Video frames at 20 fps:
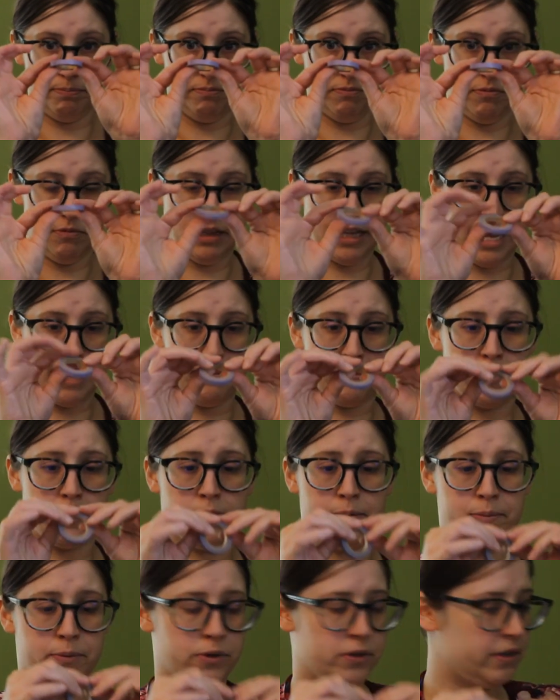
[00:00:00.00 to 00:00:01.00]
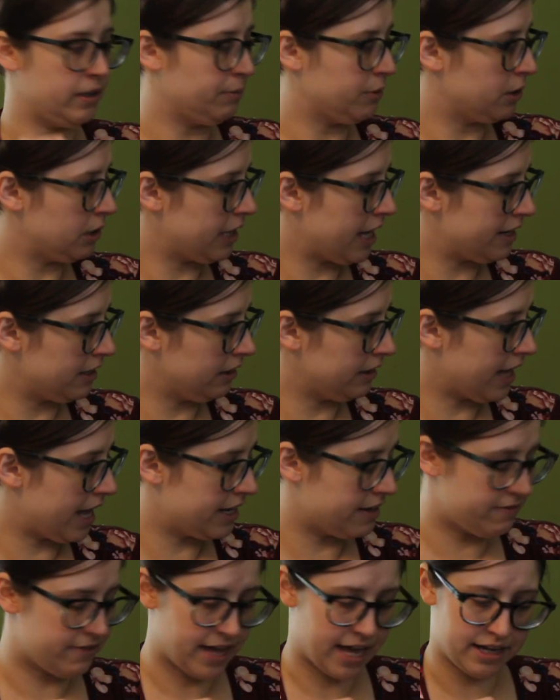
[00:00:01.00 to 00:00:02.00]
light purple. I'm going to add a line
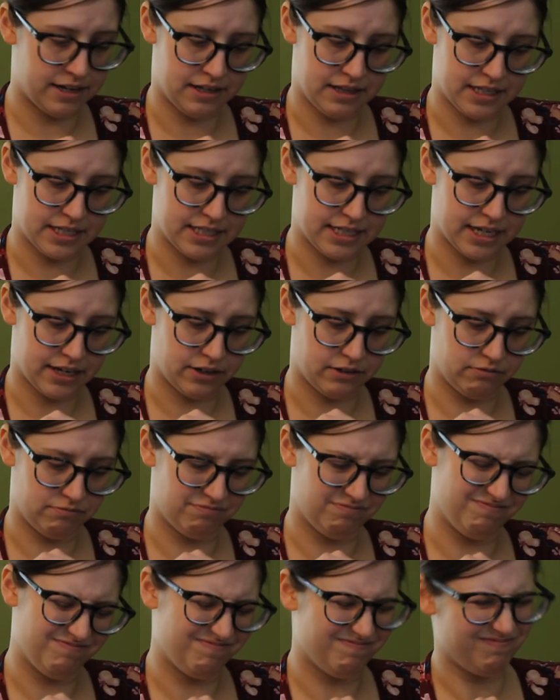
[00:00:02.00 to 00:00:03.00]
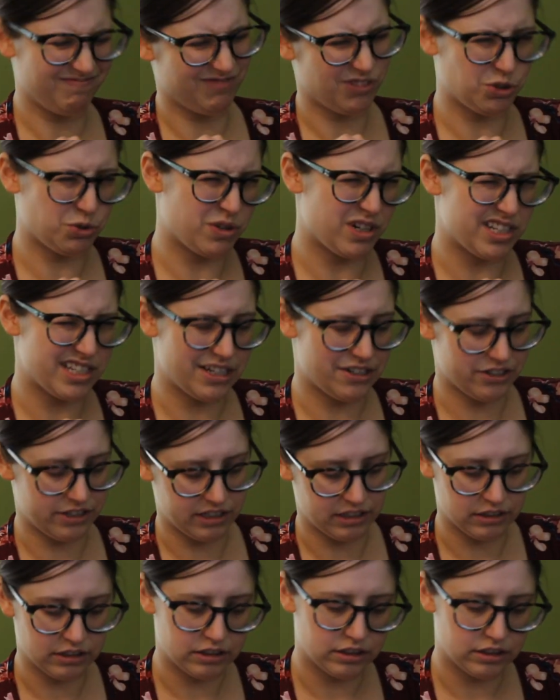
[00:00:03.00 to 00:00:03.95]
of that in the sort of center.